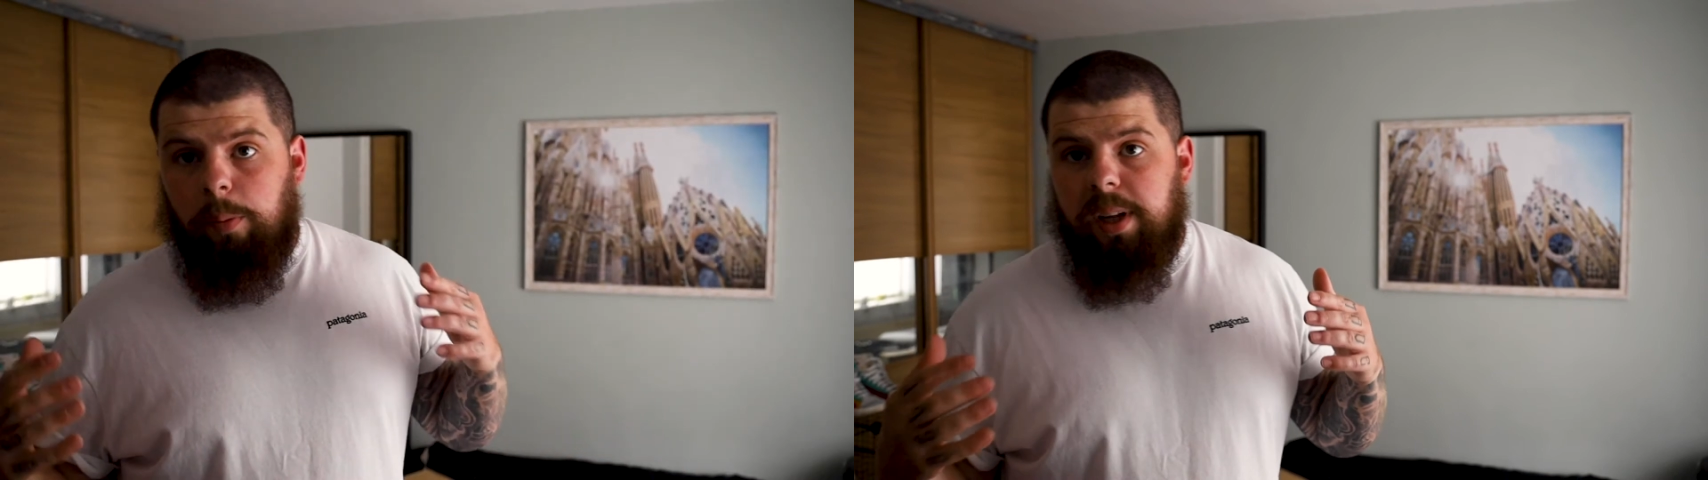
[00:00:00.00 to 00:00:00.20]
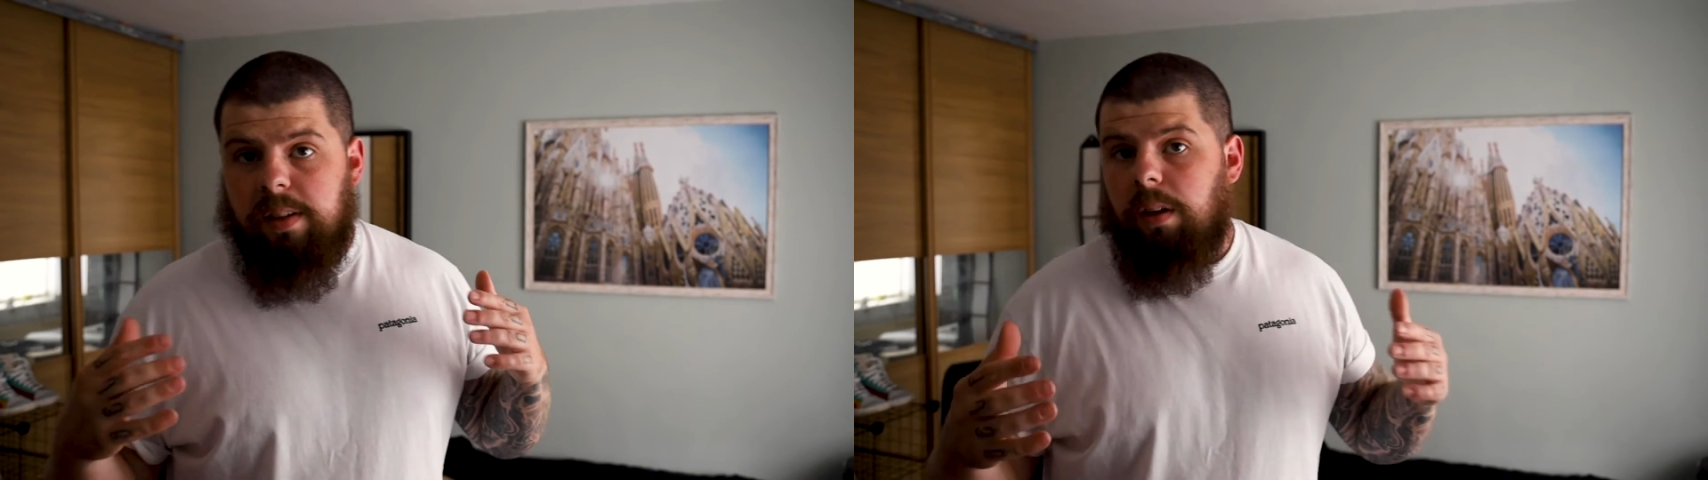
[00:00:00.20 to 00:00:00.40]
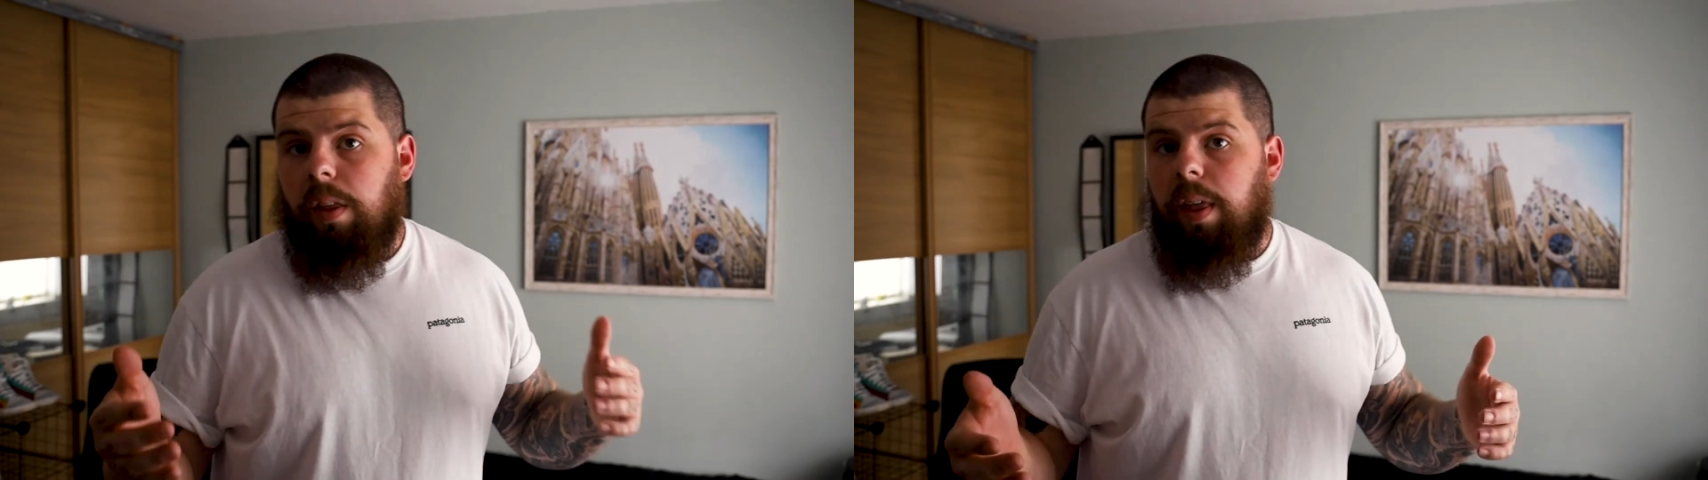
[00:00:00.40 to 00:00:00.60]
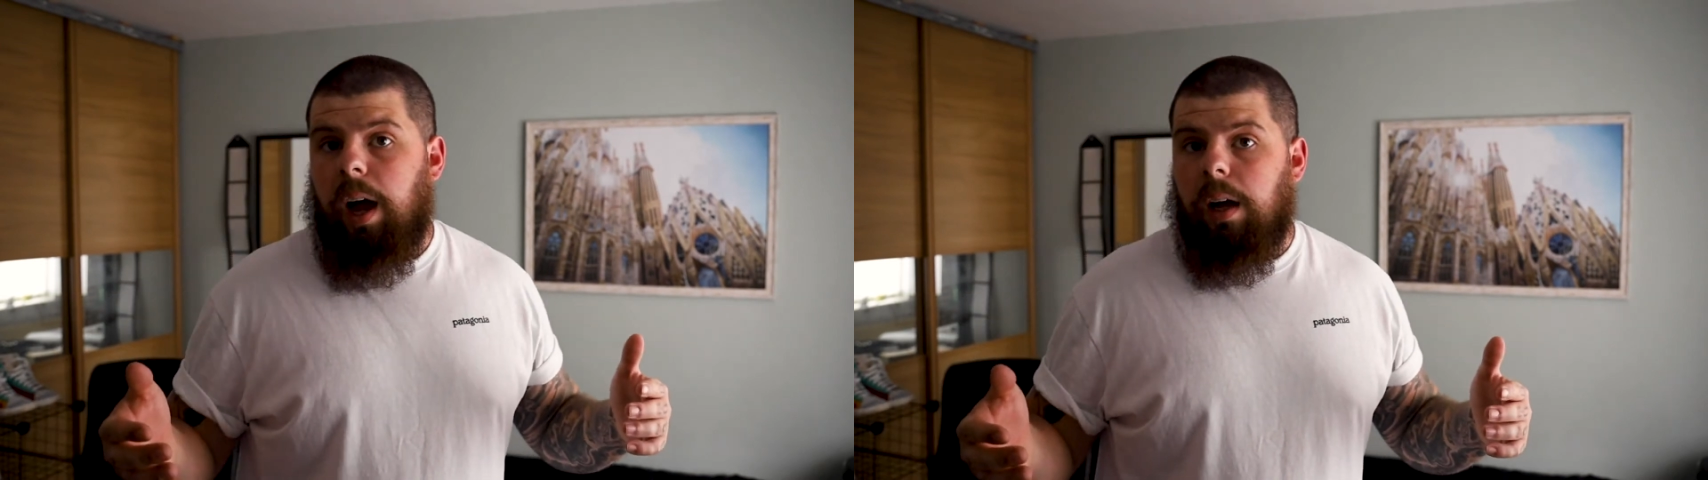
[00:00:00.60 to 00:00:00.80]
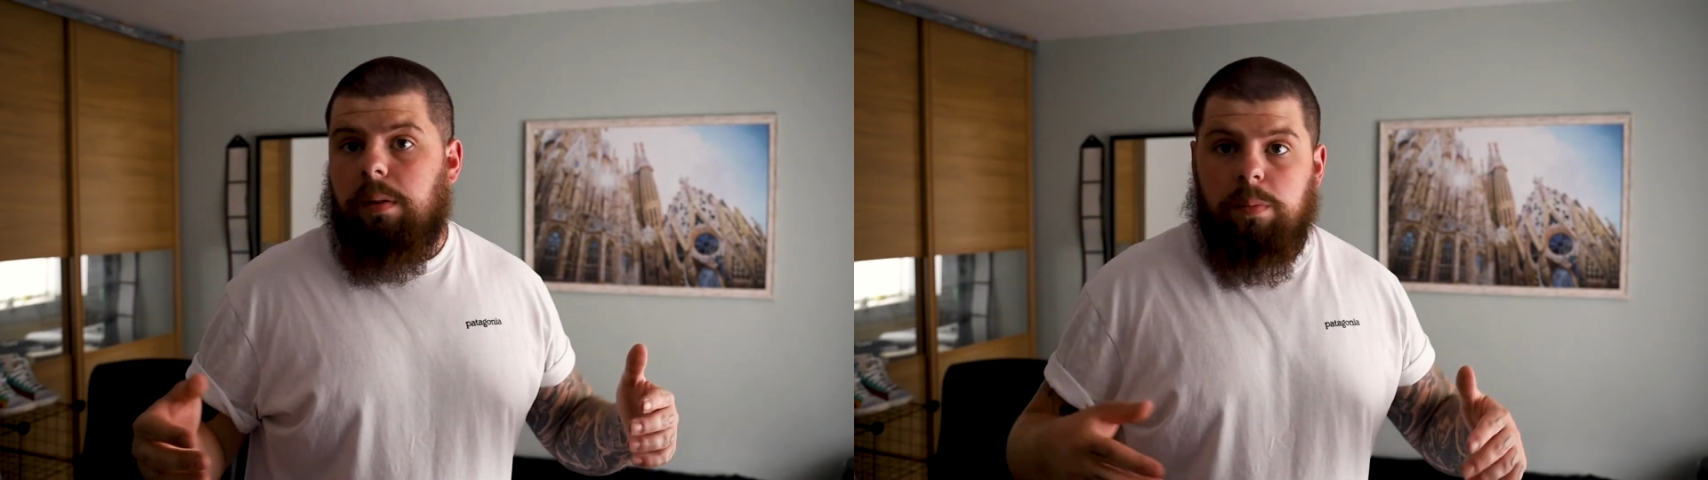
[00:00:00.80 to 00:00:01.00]
bits like
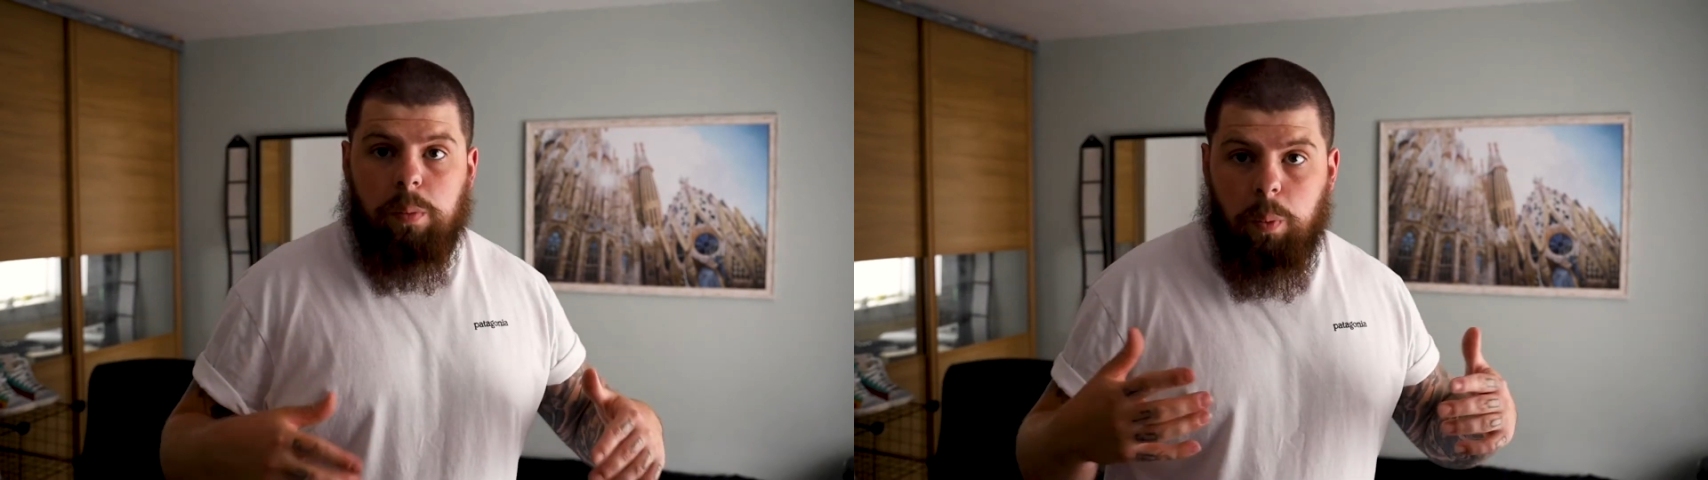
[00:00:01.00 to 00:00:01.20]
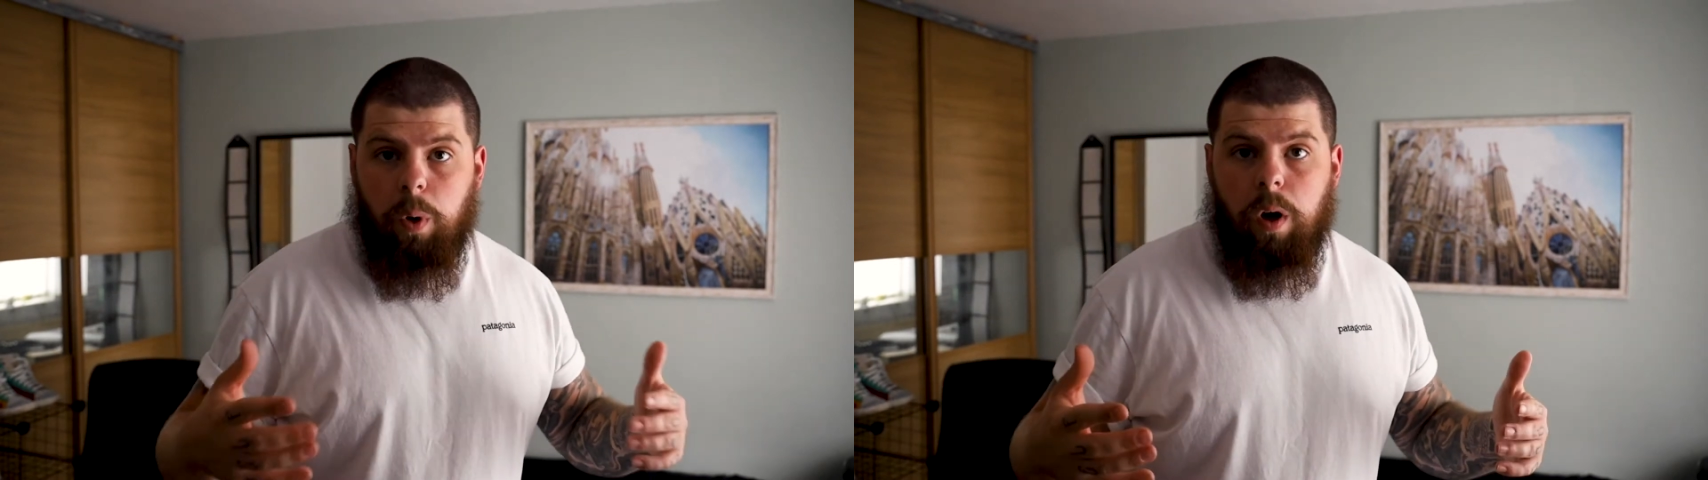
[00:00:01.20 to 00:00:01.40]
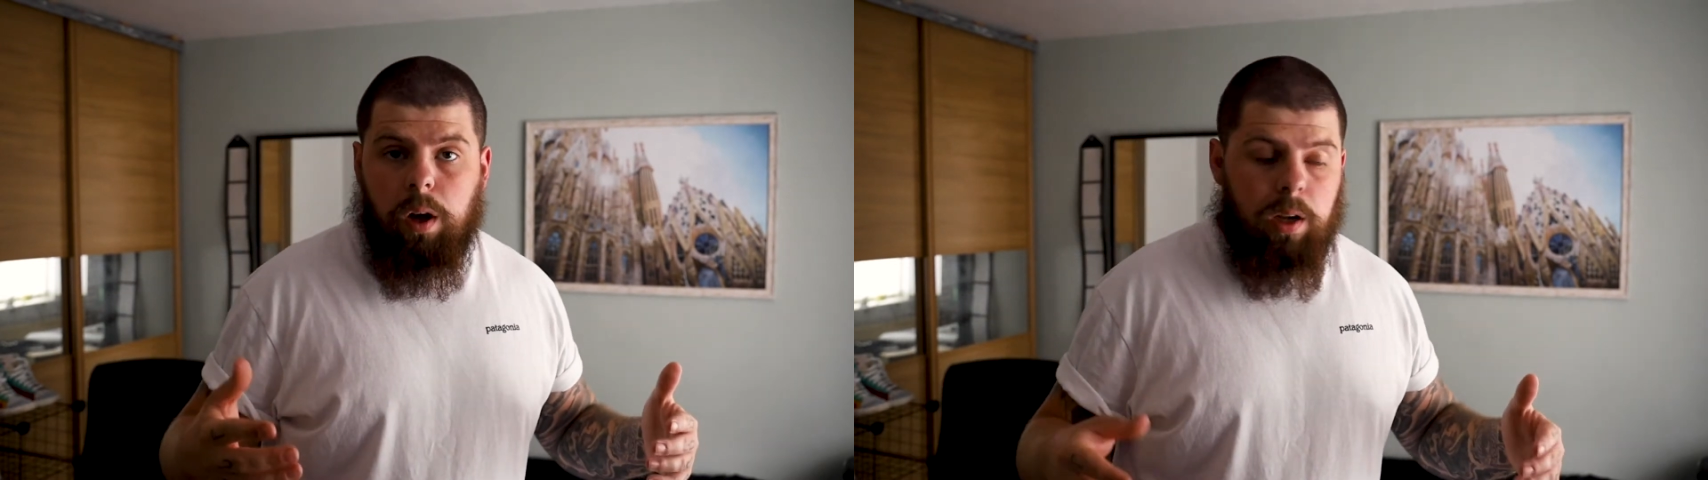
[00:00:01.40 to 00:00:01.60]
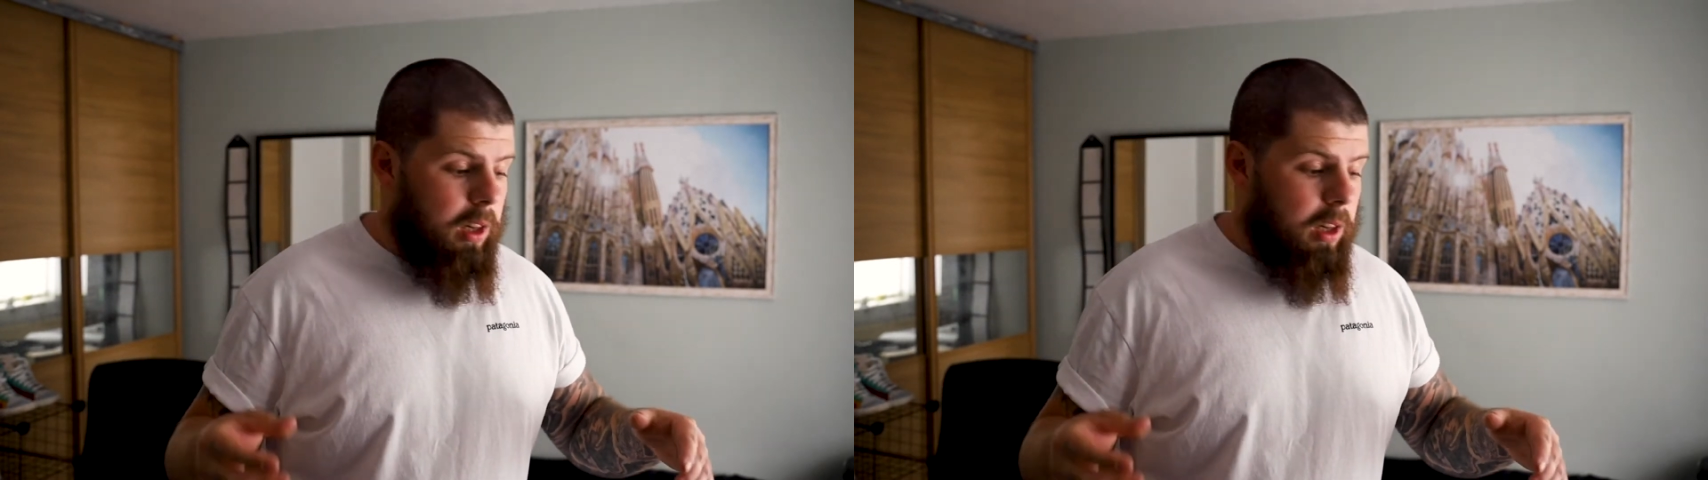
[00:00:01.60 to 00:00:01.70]
that work,